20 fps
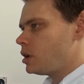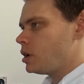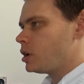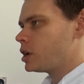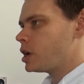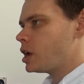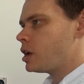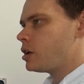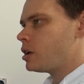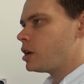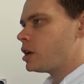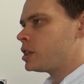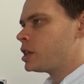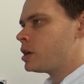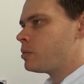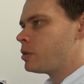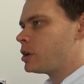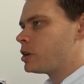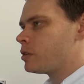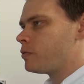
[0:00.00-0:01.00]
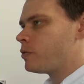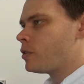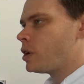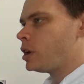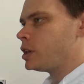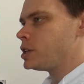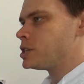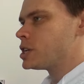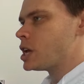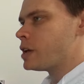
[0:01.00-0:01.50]
Okay, and then we can
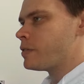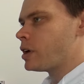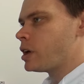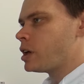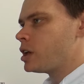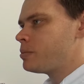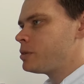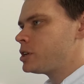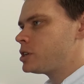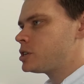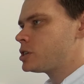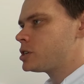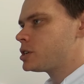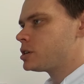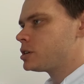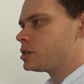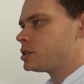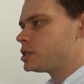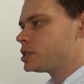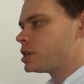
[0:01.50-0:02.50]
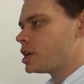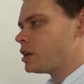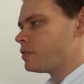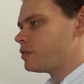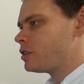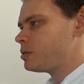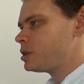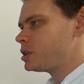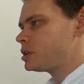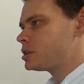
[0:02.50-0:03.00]
finally save our image. Save
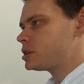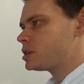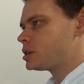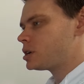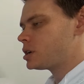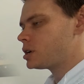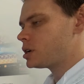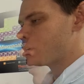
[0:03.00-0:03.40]
image.